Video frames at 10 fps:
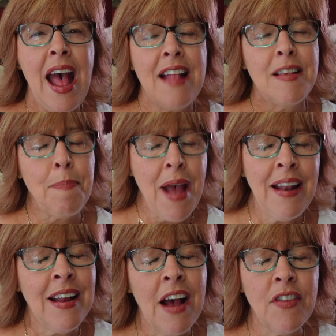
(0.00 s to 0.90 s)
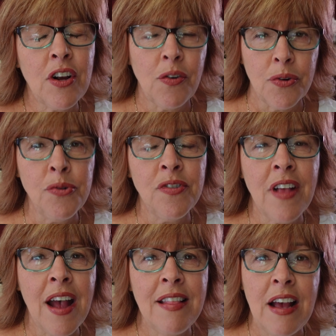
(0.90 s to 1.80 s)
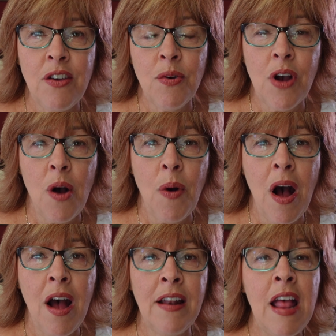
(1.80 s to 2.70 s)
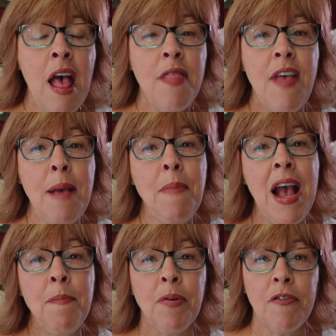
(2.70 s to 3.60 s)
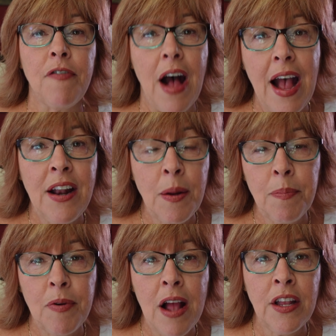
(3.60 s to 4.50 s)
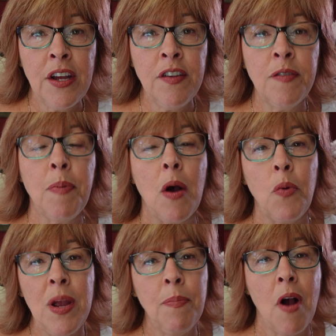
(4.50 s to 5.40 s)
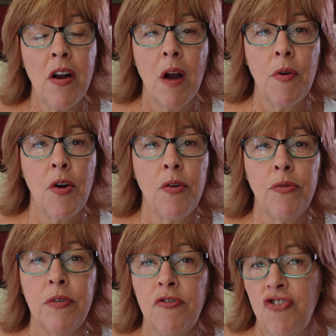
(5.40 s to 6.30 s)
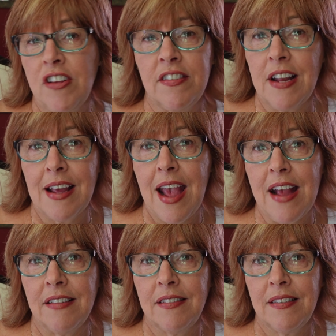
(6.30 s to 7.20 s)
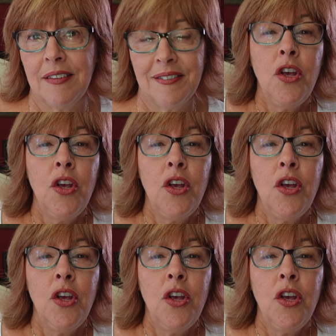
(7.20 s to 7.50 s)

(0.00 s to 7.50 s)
Depending on the cruise line that you go on, they might provide umbrellas, but we brought our own just in case.